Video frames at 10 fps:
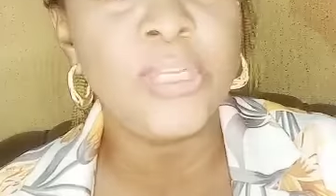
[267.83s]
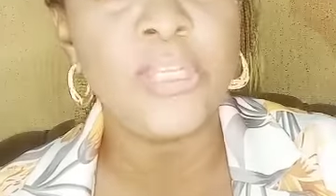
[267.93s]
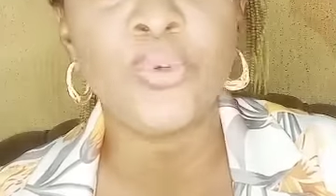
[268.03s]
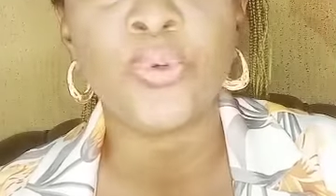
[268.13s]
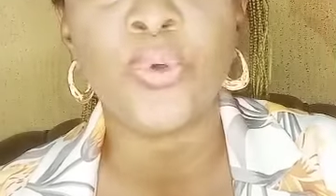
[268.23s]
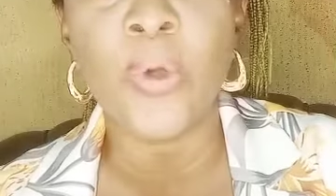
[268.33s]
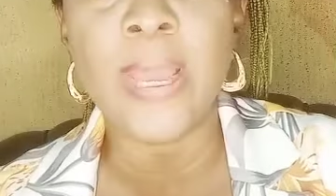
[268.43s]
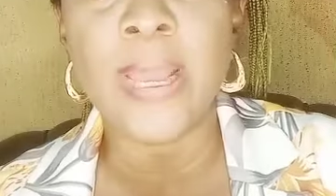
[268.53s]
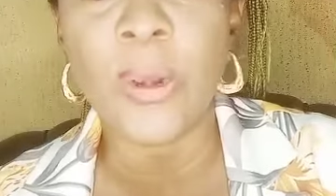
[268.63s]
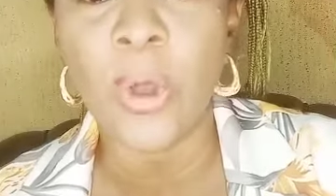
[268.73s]
It will go
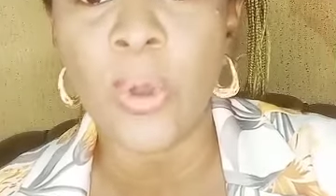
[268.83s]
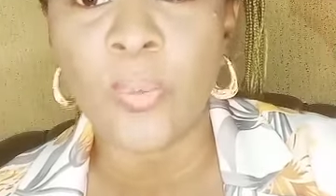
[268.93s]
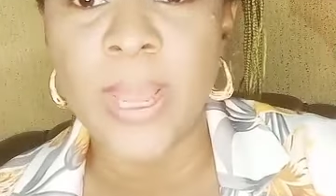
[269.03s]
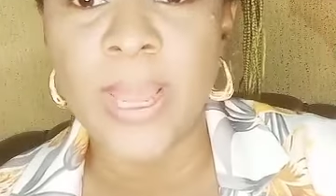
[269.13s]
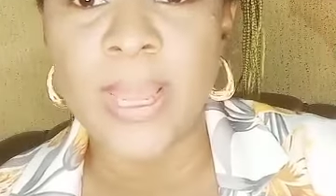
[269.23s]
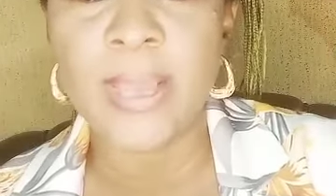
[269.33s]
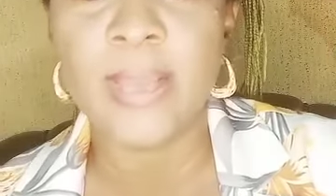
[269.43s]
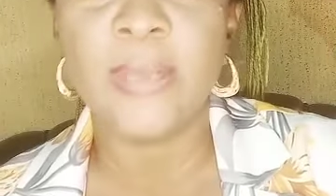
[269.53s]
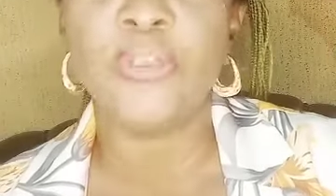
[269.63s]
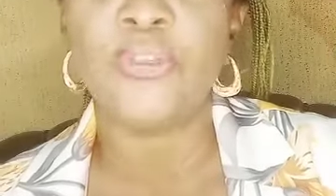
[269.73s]
a long way
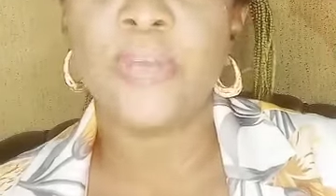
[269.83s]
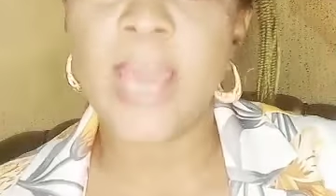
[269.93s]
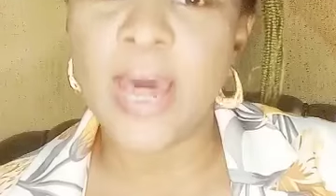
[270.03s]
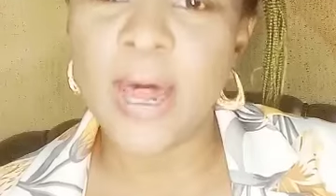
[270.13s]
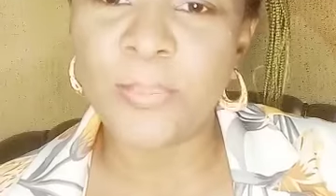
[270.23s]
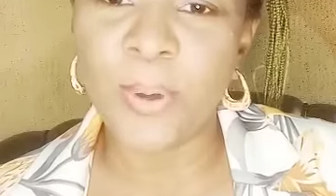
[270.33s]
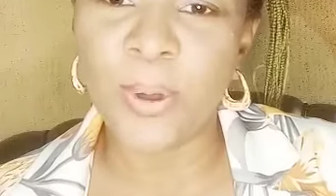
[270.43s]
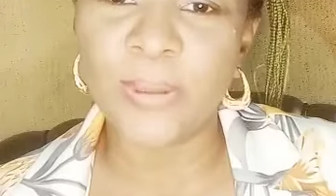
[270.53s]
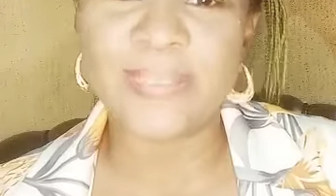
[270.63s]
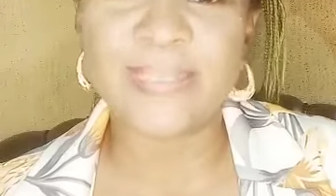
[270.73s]
to help
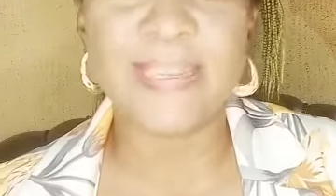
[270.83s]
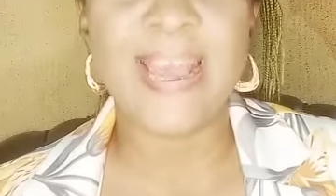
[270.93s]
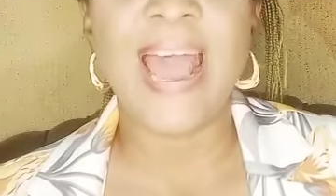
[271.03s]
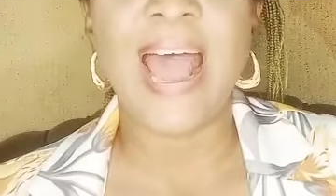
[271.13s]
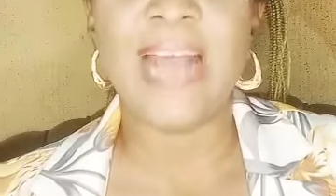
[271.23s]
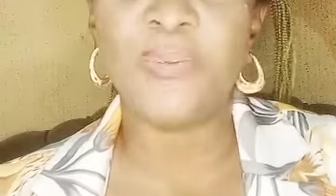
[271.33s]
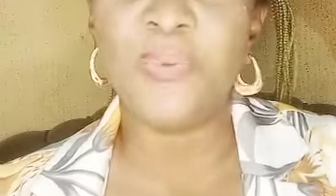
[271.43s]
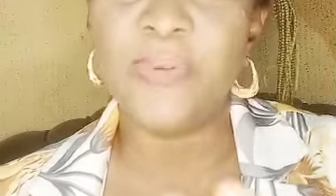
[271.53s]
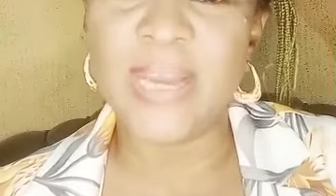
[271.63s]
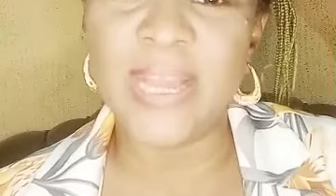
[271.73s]
us as we
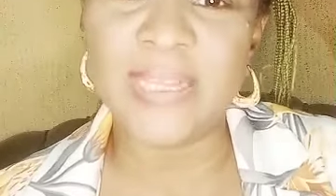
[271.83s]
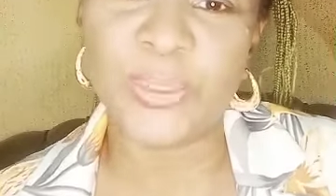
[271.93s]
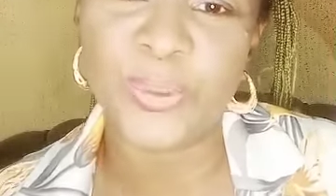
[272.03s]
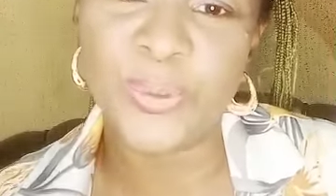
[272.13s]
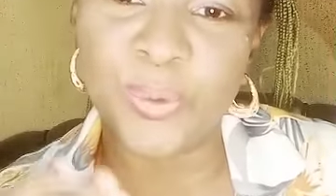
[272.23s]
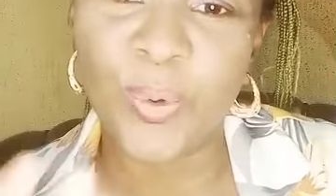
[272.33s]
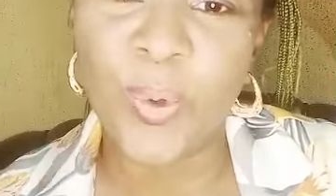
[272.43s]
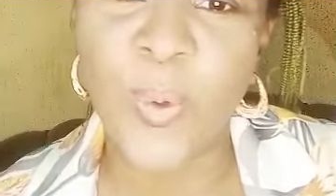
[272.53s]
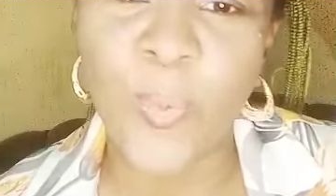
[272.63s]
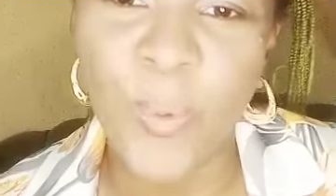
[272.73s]
relate to
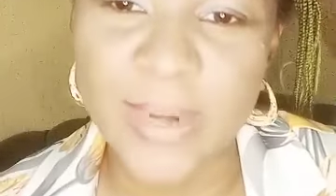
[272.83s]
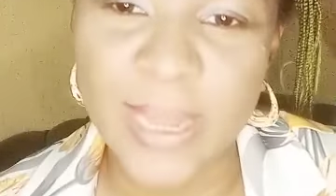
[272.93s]
one